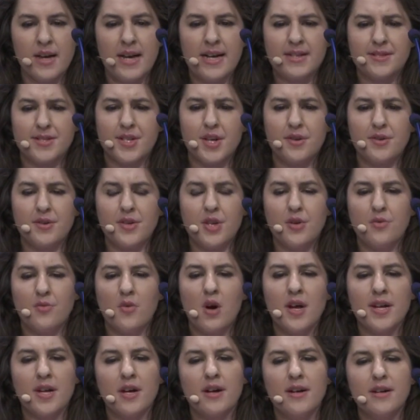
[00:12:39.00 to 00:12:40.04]
And so you
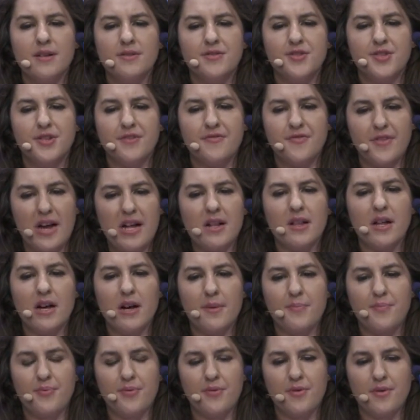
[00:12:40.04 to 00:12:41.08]
want to
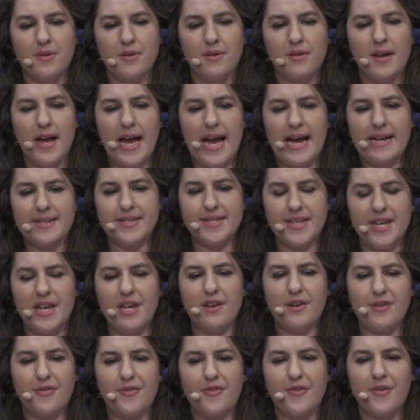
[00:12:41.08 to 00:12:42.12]
develop as
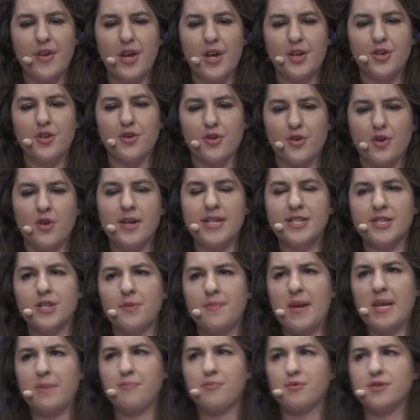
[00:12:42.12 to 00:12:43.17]
if you're going to
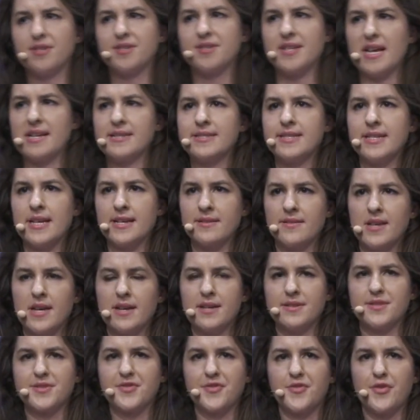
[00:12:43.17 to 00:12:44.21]
be presenting
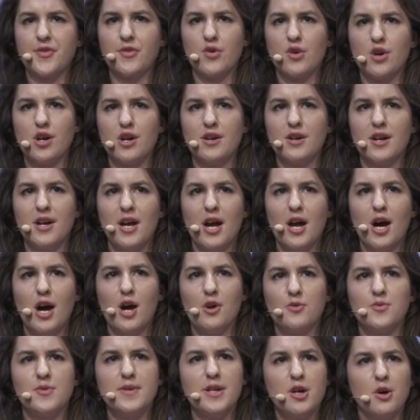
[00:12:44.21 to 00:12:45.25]
this for
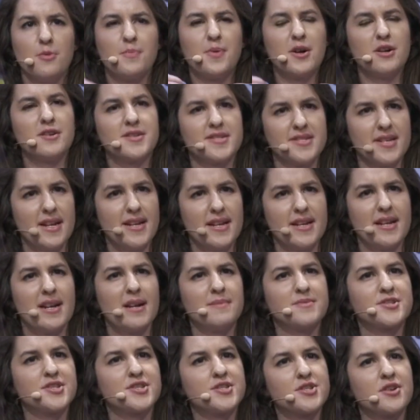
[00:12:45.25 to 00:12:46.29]
a real person. And
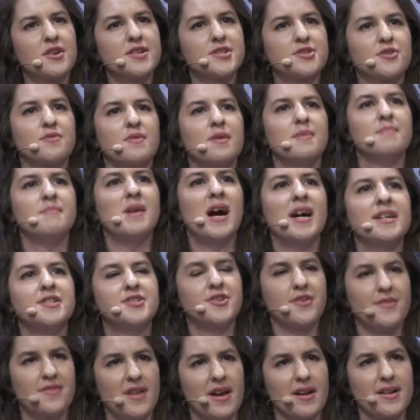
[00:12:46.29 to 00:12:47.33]
I'm just trying to remind
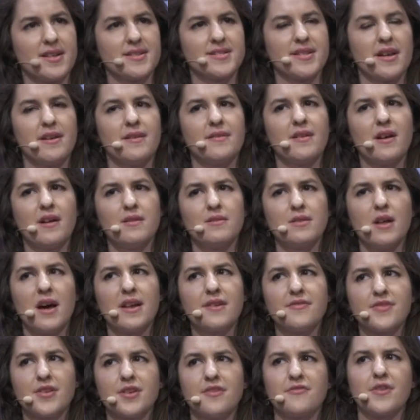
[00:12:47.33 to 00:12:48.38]
you of that, because a
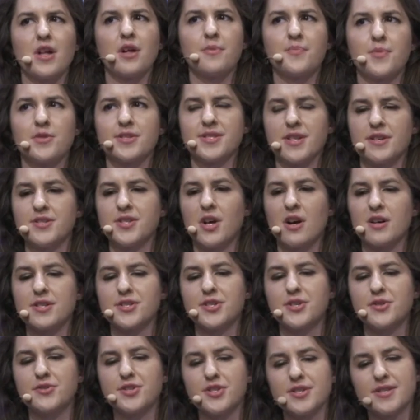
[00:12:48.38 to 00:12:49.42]
lot of the developers I talk
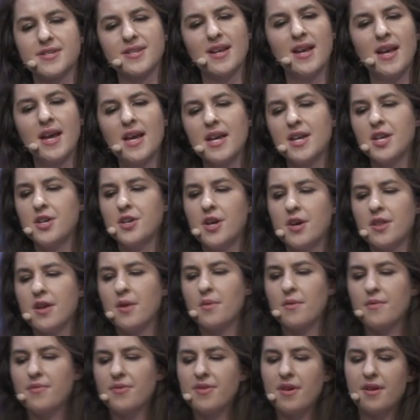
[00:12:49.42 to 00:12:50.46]
to just, you know,
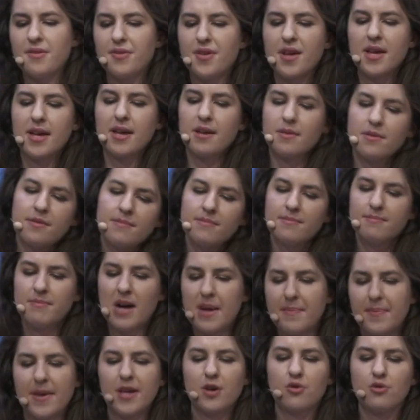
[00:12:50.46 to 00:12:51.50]
they think it
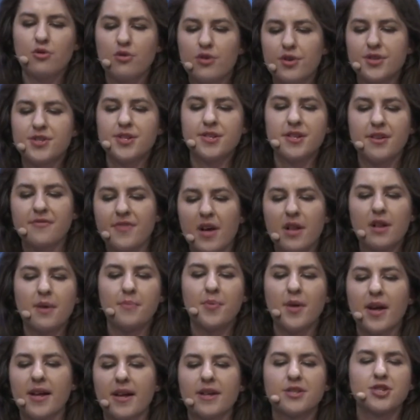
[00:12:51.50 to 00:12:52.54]
might be cool to
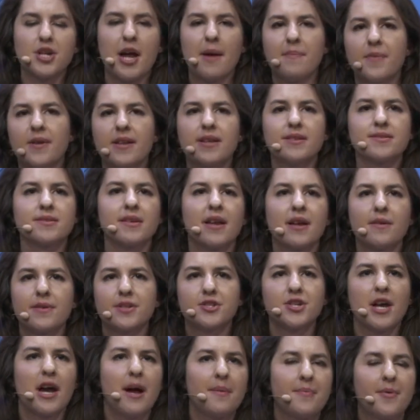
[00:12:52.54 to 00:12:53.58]
develop like a Japanese
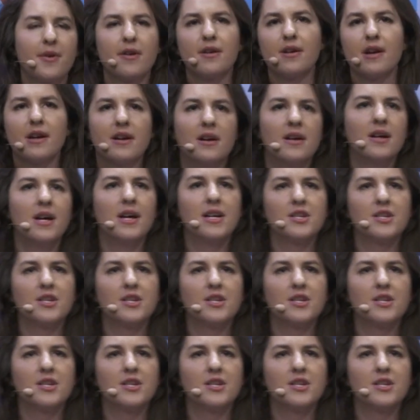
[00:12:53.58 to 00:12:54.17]
language app or a